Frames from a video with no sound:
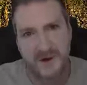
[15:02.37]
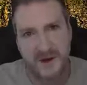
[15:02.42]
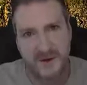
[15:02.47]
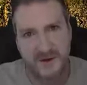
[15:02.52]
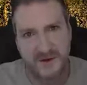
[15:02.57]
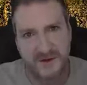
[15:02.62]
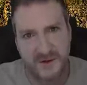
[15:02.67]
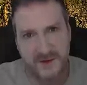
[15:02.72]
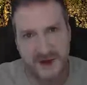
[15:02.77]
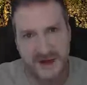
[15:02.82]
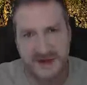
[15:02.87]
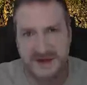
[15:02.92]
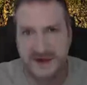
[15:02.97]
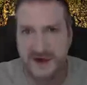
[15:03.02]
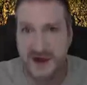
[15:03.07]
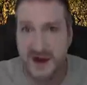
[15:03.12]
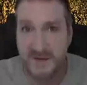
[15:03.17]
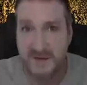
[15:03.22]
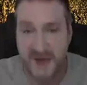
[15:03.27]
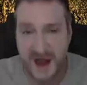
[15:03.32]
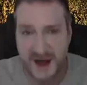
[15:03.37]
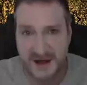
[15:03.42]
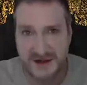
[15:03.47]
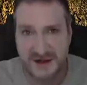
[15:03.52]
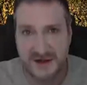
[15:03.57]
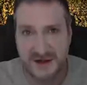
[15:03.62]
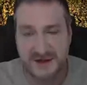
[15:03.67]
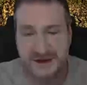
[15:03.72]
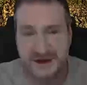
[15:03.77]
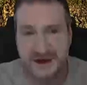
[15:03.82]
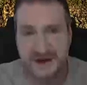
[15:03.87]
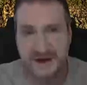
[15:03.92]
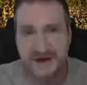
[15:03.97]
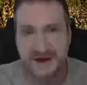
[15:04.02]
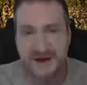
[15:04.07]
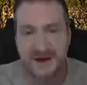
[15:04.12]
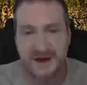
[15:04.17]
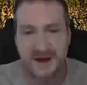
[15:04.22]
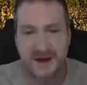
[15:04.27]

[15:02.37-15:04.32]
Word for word: if you're a three D Studio Max user,